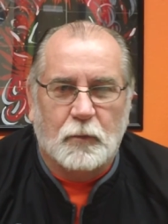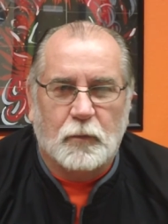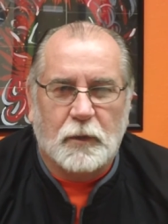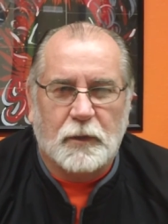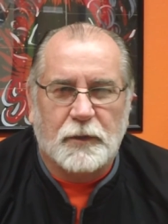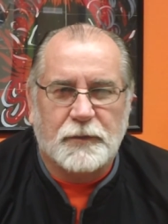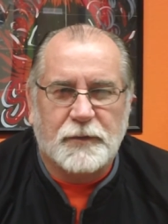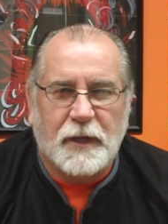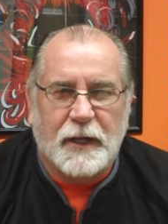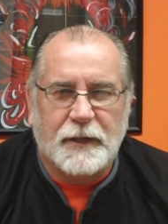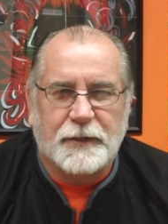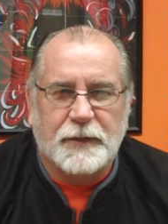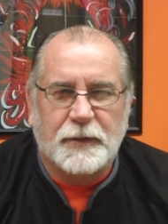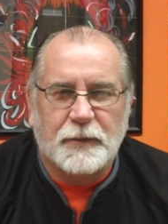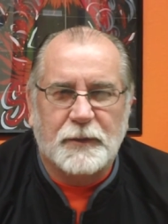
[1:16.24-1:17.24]
we're going to try
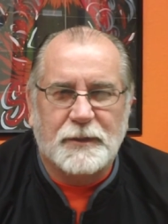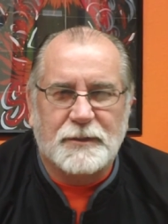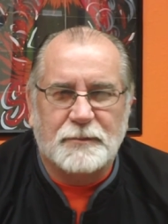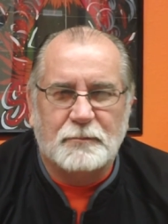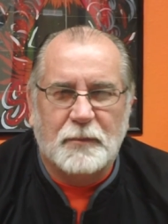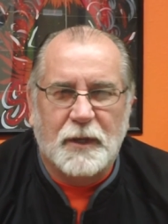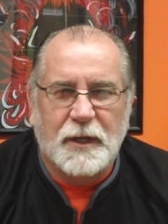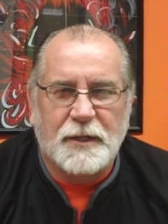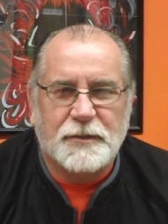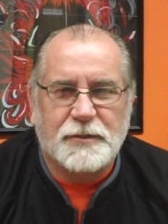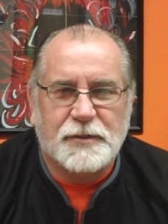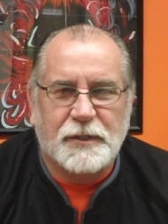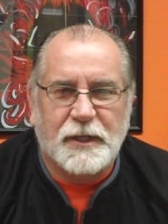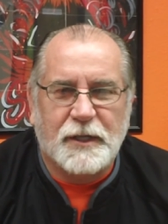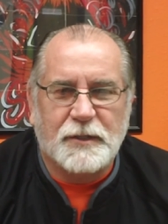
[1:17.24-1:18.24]
to do as much
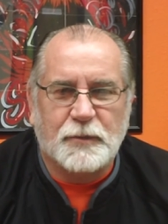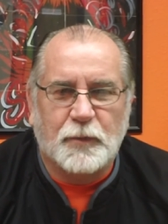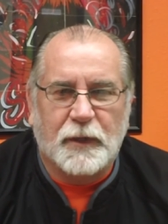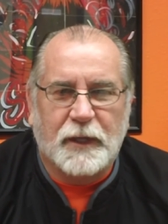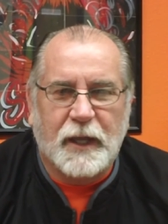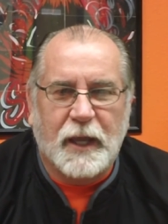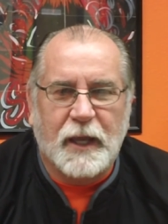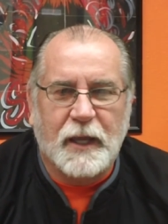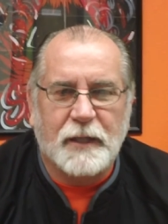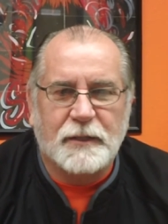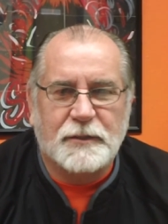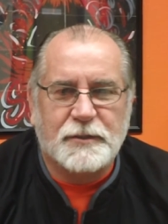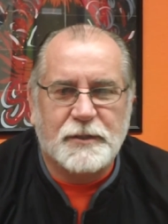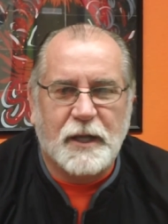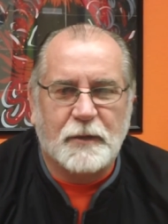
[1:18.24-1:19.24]
as we can,
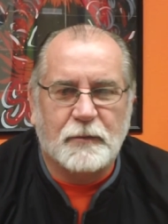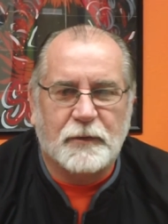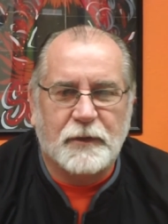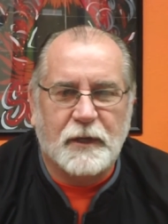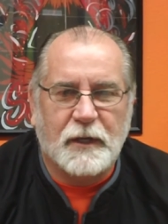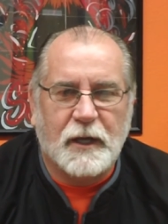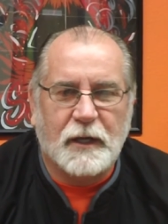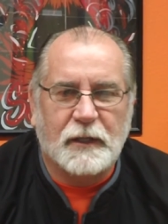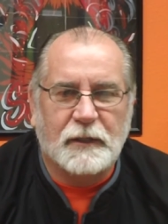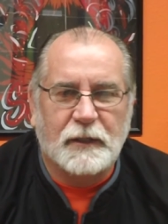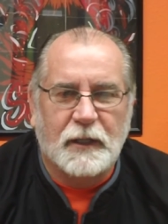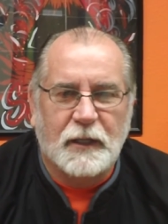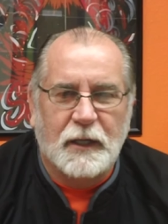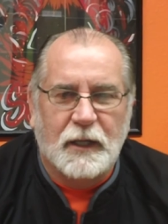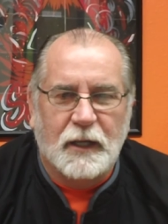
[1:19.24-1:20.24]
stay within our
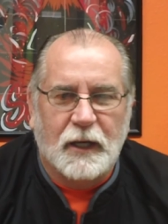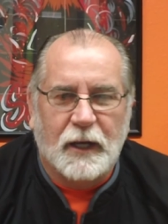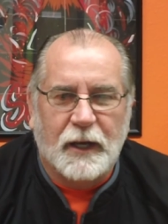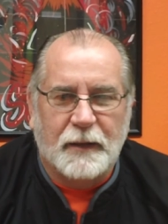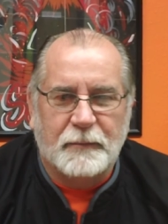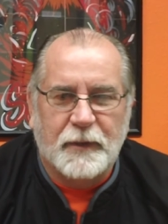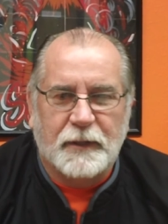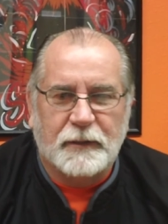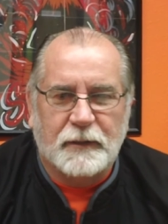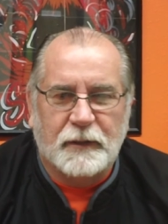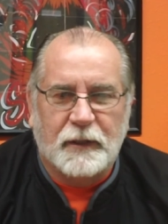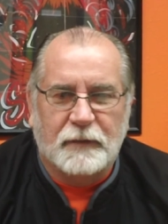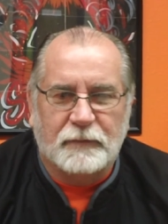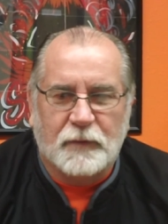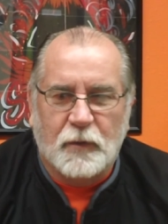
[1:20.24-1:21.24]
limit,
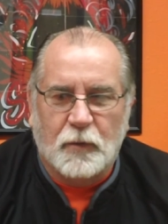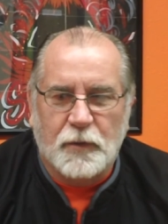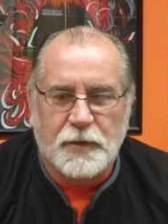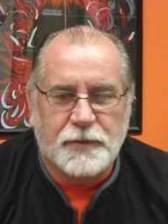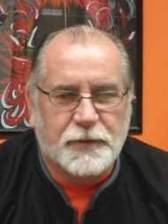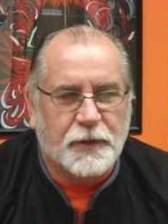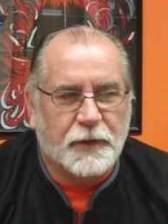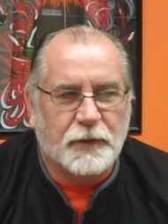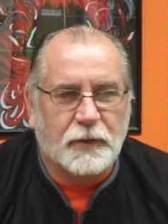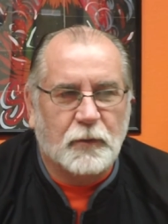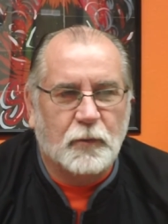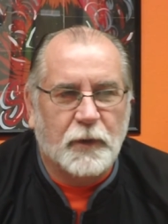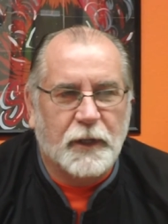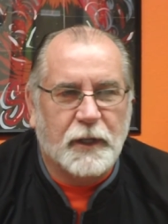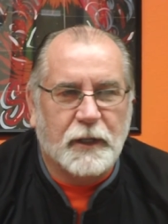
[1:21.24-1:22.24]
of course, during
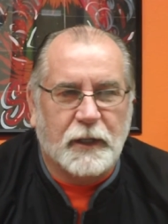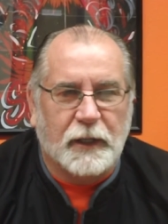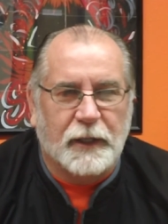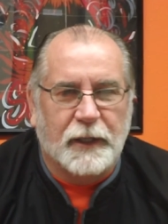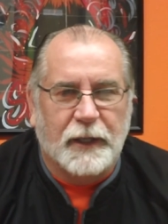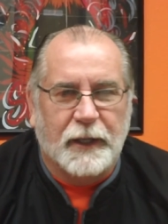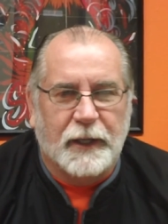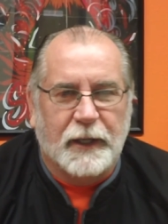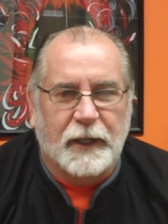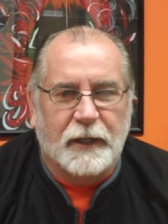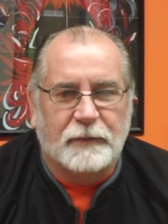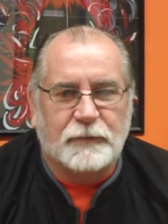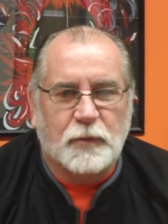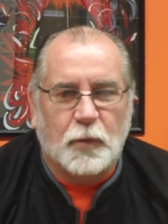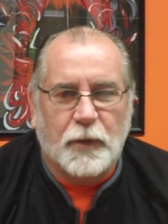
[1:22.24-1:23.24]
the week,
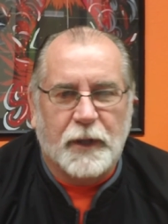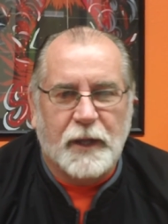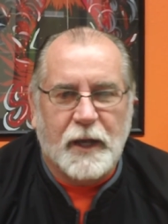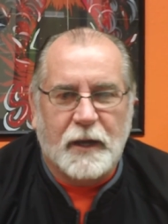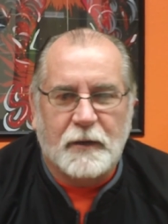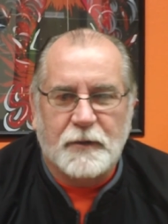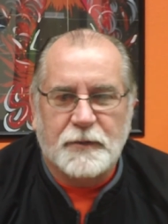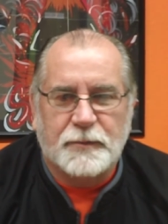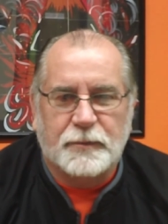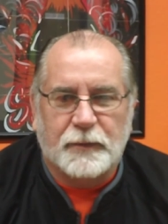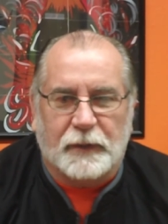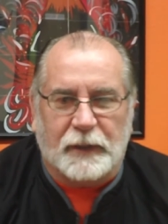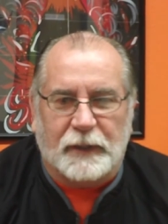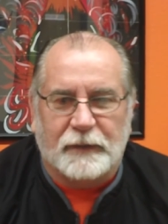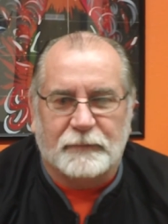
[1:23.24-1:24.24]
of 20 hours
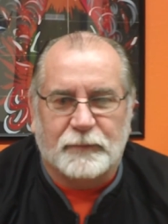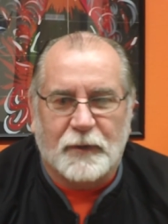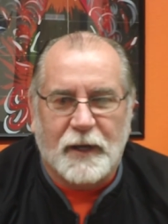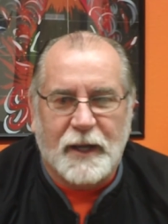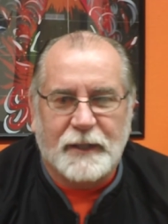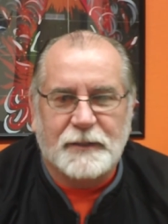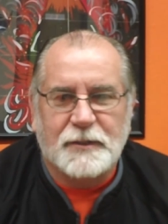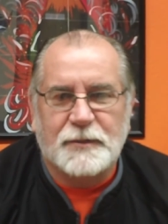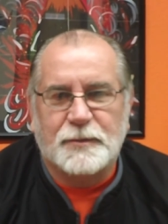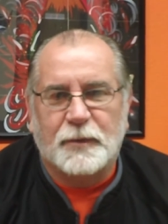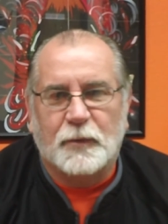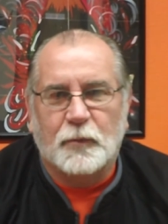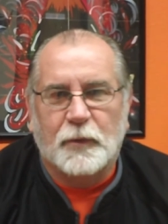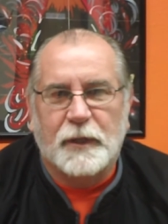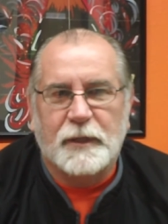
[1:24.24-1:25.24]
of practice
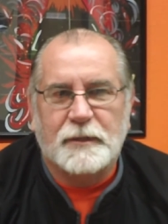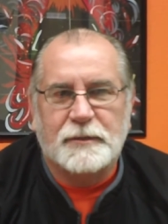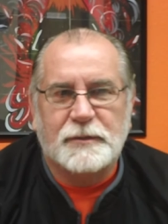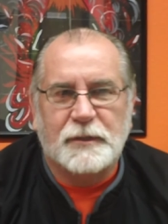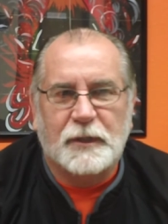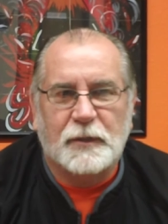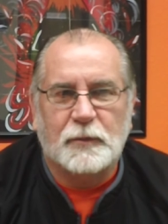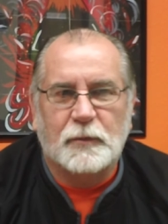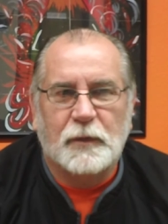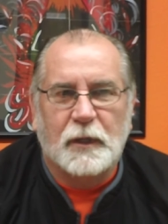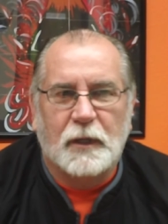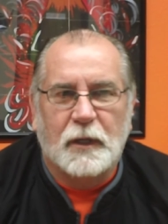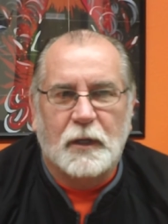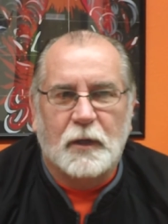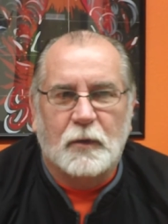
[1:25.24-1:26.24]
per week. So
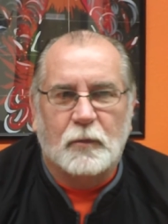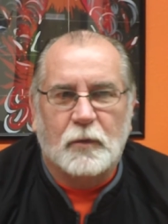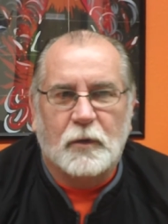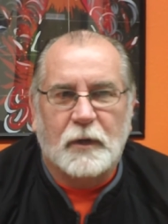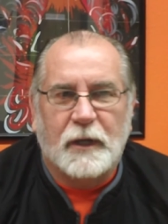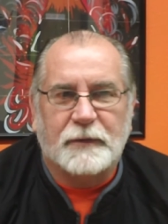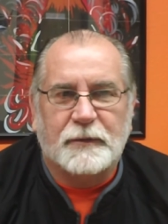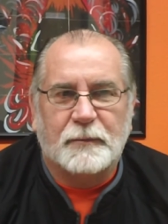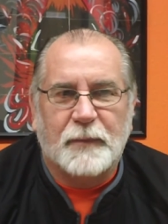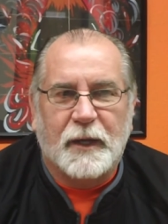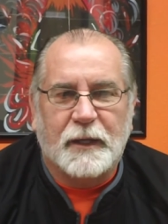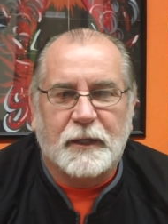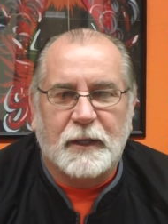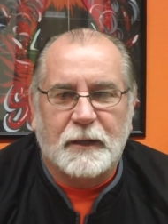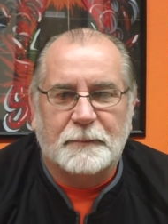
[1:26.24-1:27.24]
we're going to have to
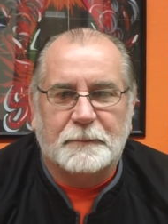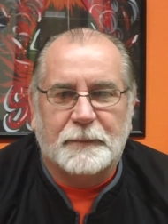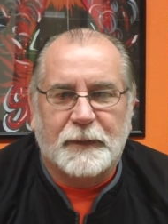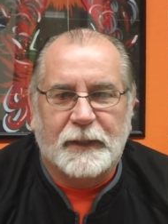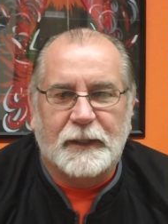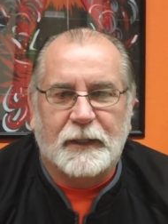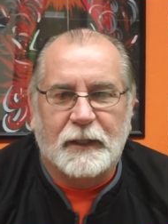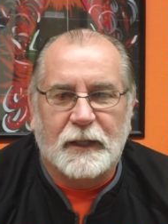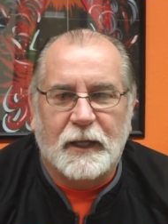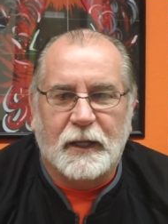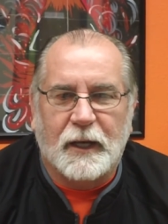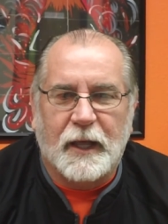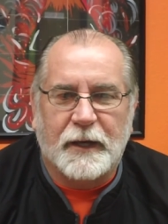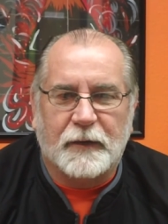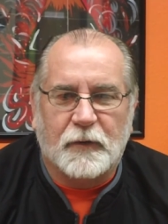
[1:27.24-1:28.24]
make up
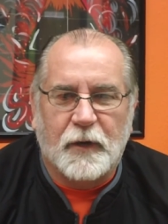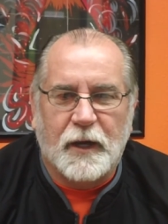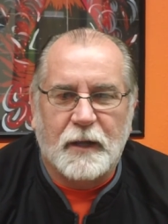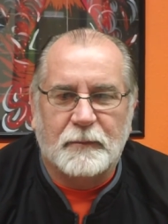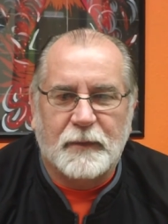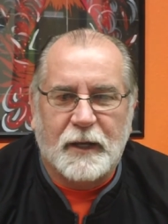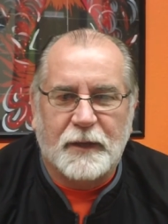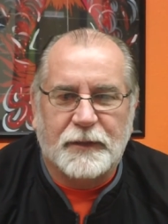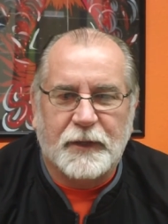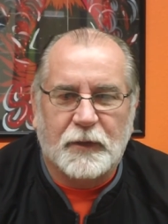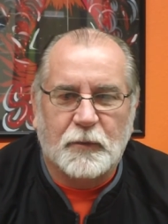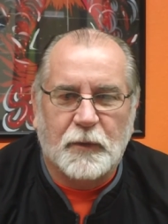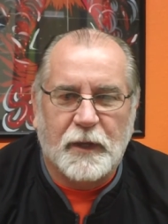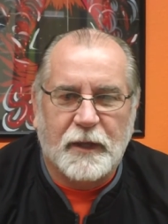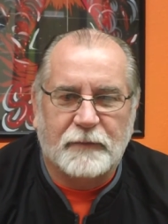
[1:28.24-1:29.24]
a lot of ground, but I
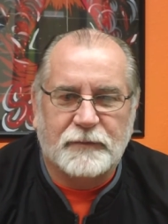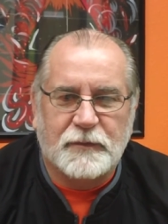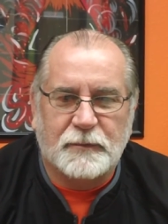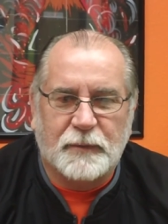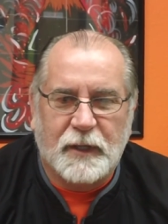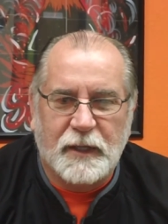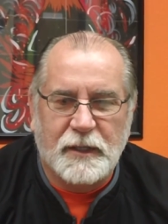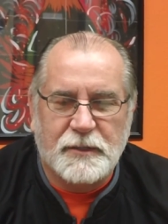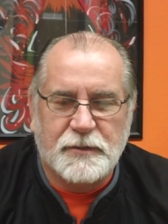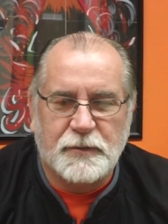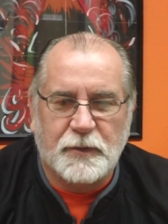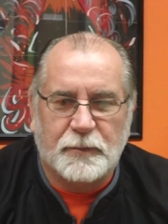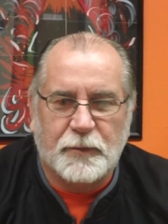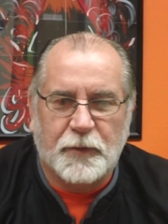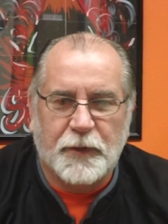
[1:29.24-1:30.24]
think we have some kids
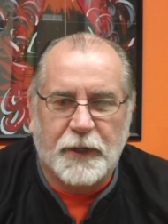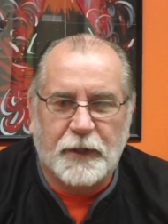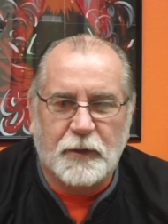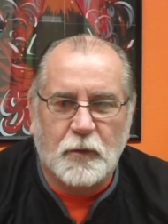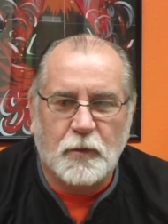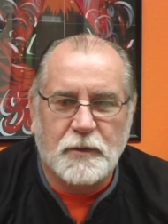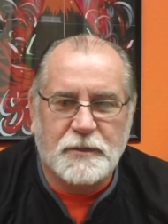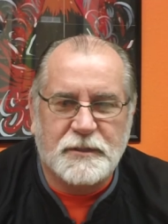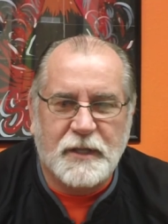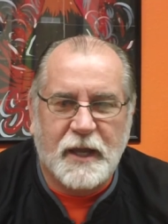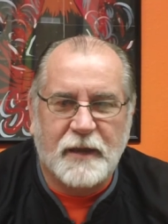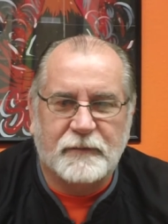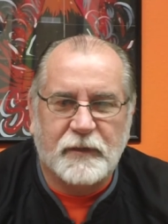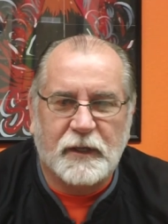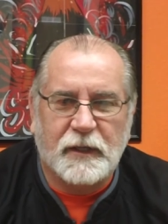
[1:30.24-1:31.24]
who are pretty court
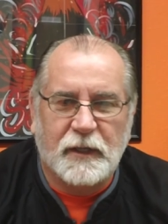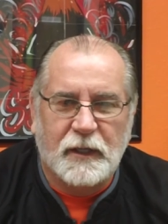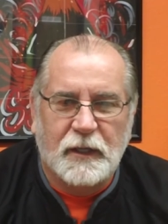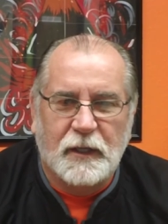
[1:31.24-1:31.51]
savvy,